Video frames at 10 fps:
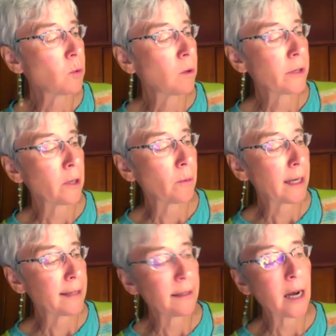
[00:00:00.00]
her when I
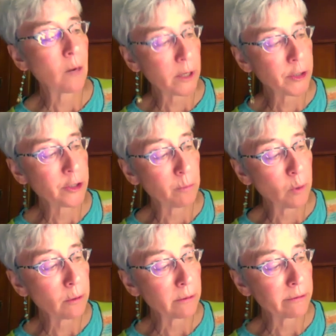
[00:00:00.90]
did not wish to
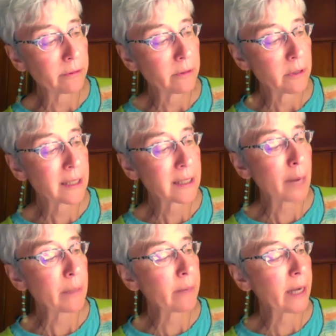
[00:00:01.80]
move.
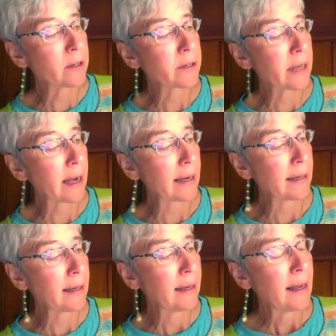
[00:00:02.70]
Stopping by her side,
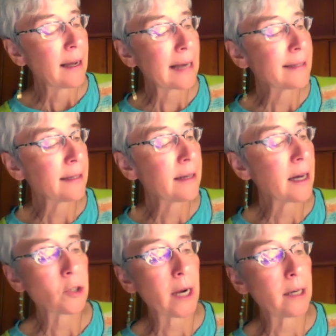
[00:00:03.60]
I did not
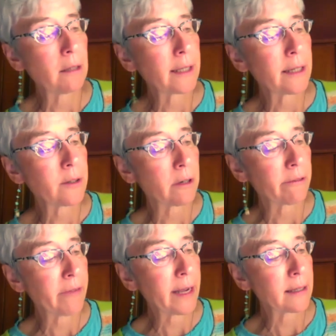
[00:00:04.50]
try to look into her
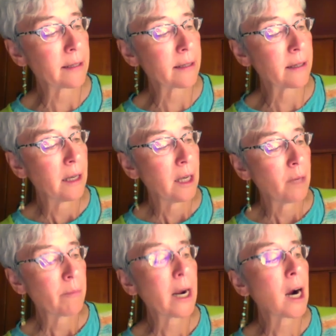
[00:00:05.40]
face.
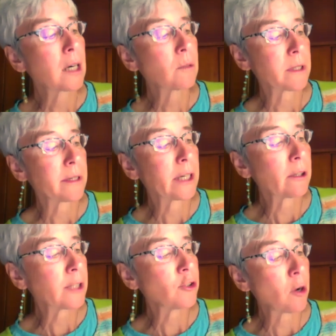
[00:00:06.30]
My heart was
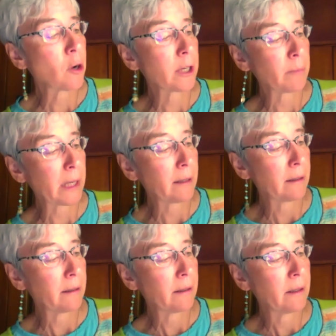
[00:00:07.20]
nearly choking me.
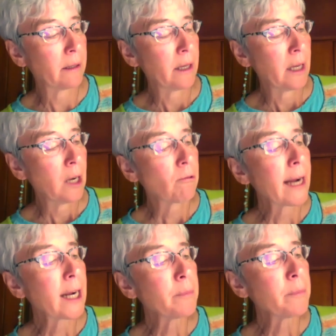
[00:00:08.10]

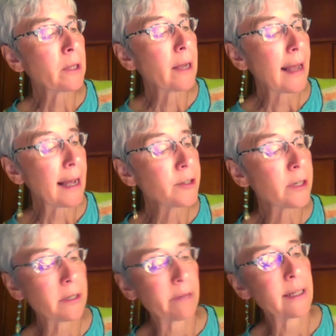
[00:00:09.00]
Rake up the edges
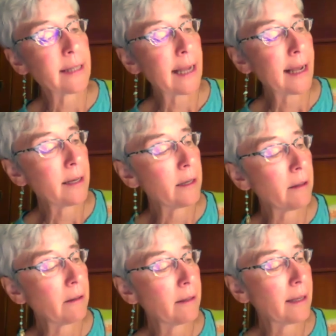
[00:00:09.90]
of this anthill
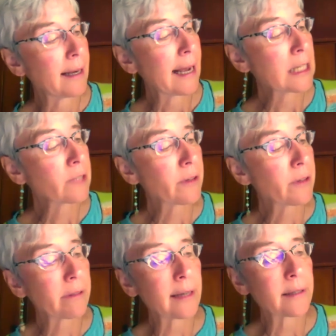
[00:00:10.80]
and ask for the
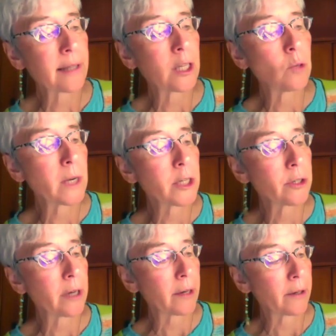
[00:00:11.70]
things that you wish,
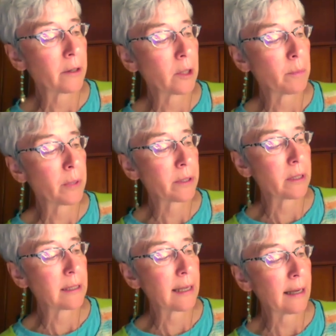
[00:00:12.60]
daughter, the person
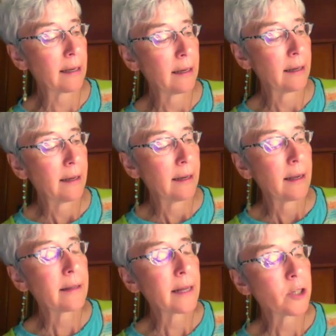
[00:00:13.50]
said,
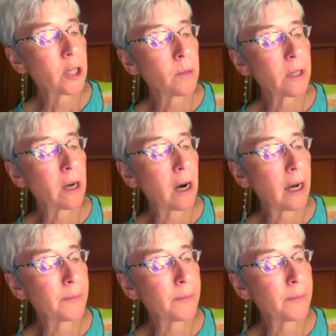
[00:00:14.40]
and then she was gone.